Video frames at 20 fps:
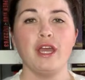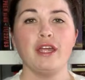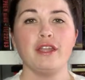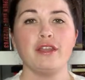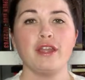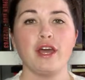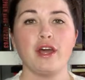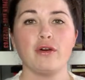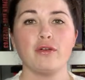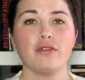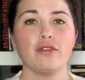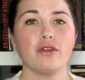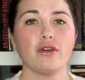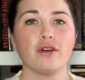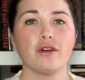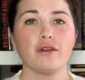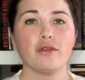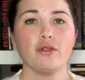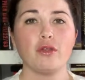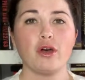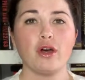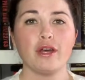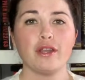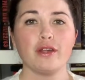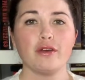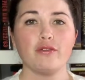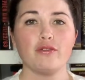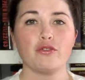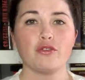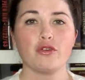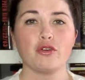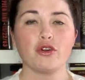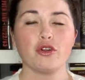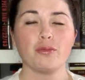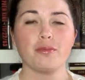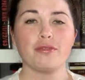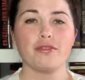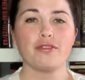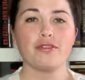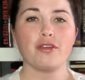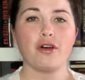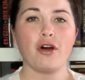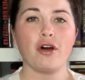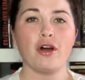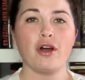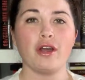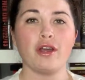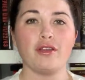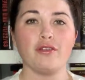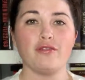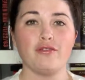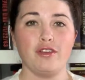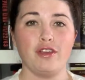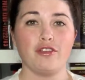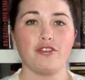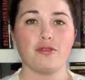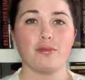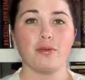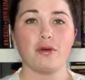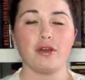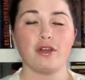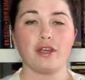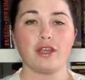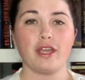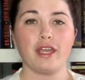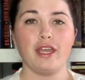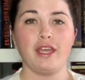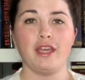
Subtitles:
Now, there are a lot of groups on Facebook,